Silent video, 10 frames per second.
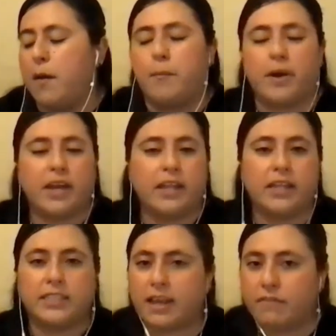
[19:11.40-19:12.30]
But it
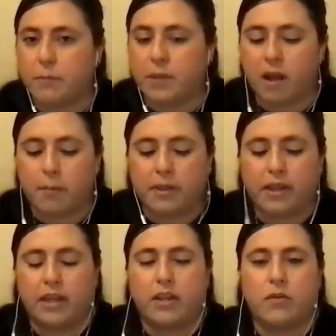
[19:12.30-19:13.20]
doesn't have to be
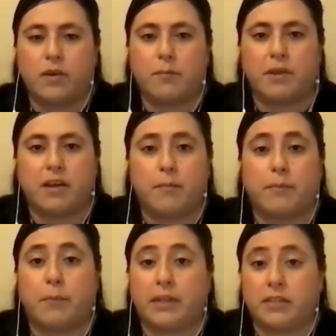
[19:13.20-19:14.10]
complicated. You can pick up a
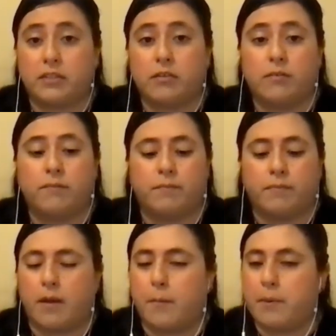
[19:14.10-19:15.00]
pencil,
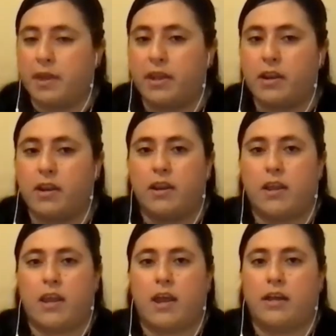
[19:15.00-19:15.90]
a pen,
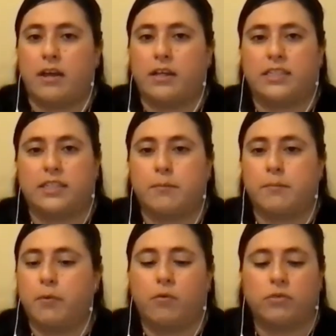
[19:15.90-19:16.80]
a
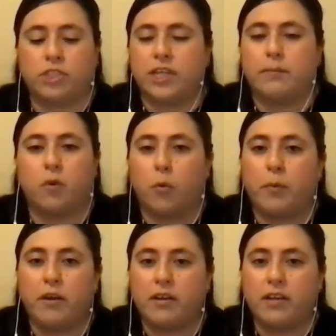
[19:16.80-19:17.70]
simple cheap
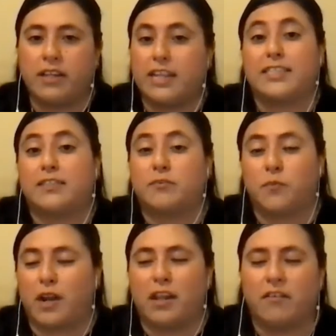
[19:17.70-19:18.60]
notebook, and that's
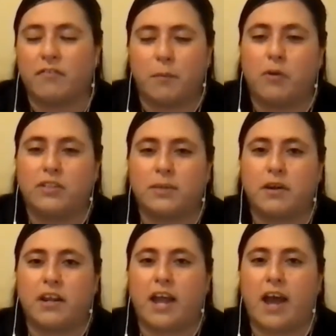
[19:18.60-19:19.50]
what I love the most
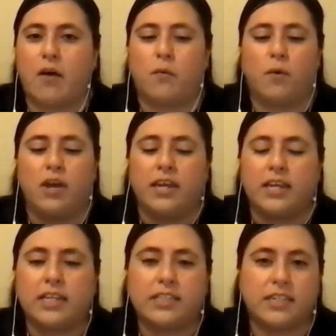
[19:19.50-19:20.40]
about it, how
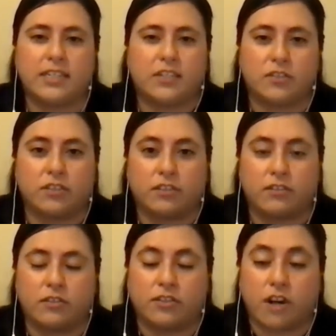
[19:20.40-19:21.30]
easy it is
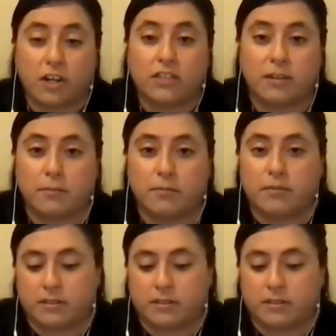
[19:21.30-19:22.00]
to start some